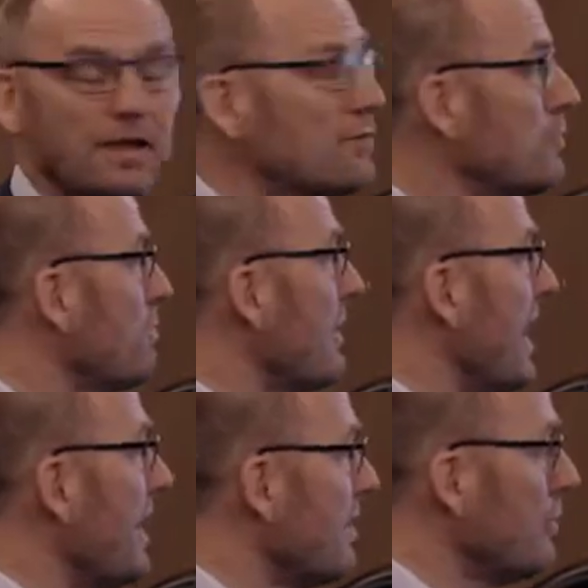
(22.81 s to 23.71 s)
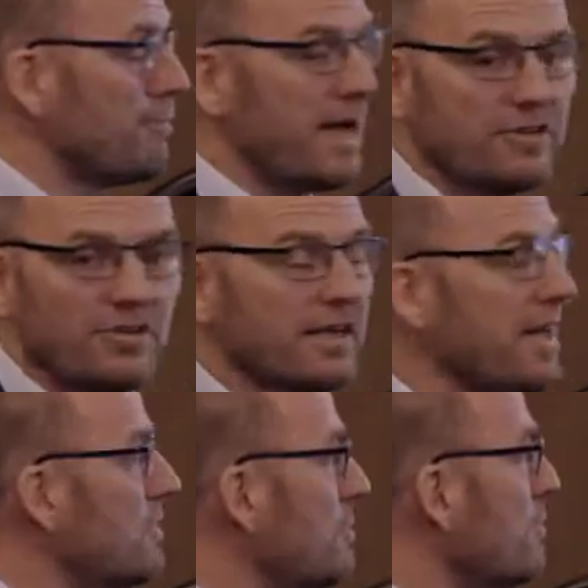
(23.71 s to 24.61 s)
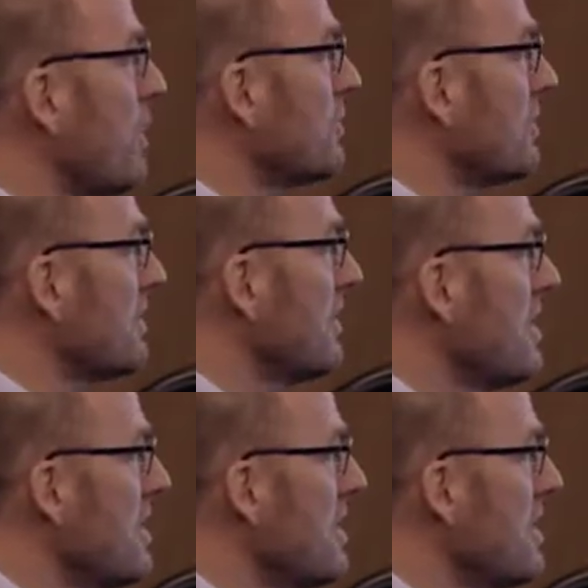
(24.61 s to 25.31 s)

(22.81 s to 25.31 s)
to plan your patient engagement project,